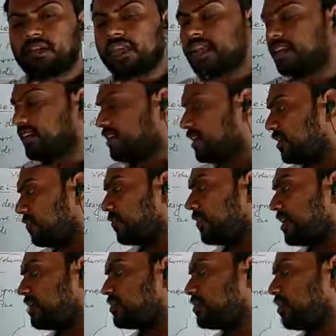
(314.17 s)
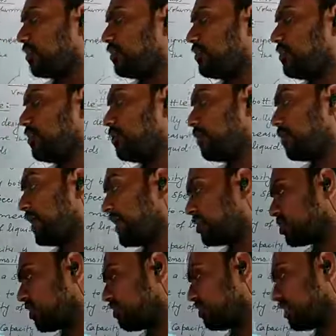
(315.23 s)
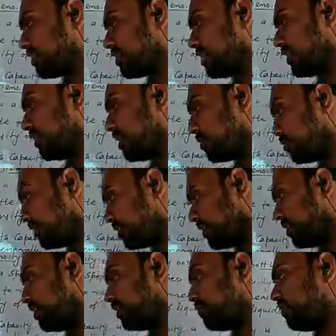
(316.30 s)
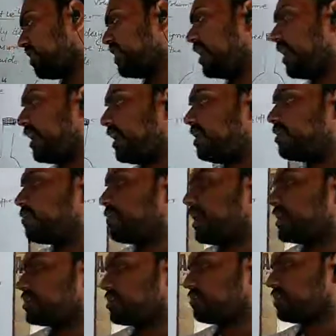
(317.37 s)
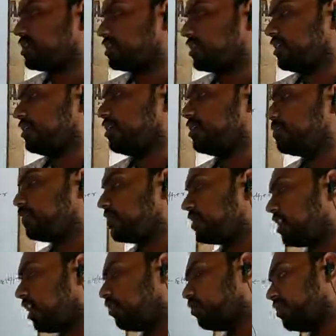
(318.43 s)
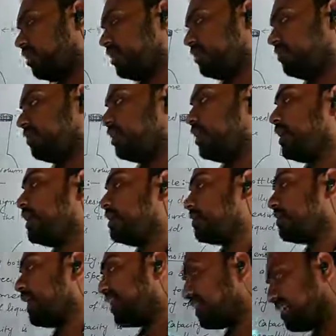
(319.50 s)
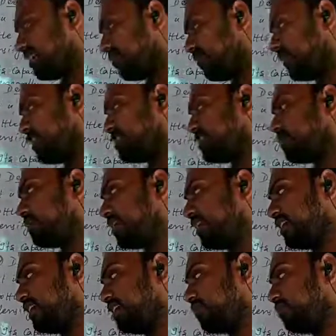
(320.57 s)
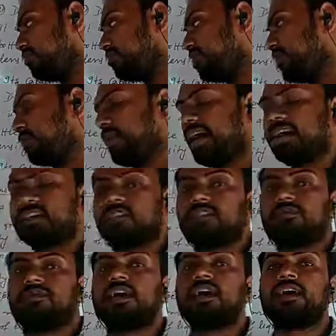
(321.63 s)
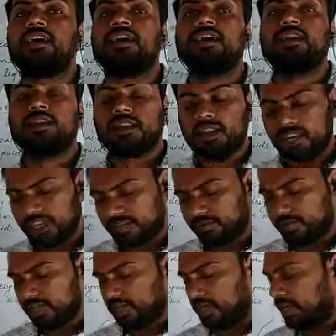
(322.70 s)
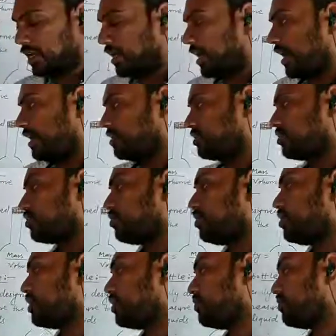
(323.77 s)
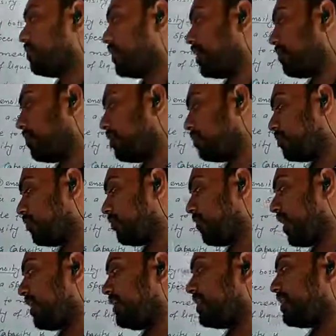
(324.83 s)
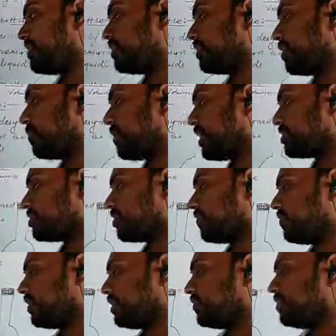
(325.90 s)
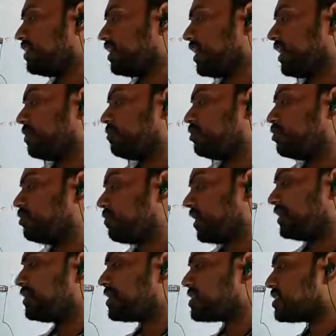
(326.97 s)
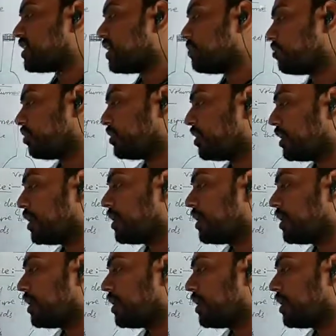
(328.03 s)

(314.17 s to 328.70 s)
take difference of mass of the cylinder with liquid and mass of the cylinder without liquid. That difference will give you the mass of the liquid, and so you may able to find the mass of liquid m2 minus m1.